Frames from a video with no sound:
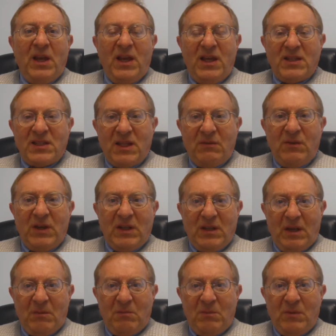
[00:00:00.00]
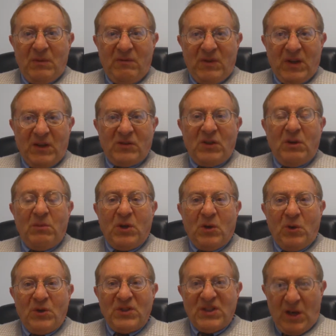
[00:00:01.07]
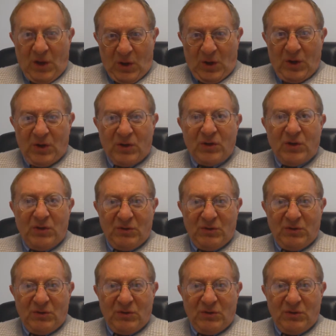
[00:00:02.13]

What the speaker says: is giving them victory, because they are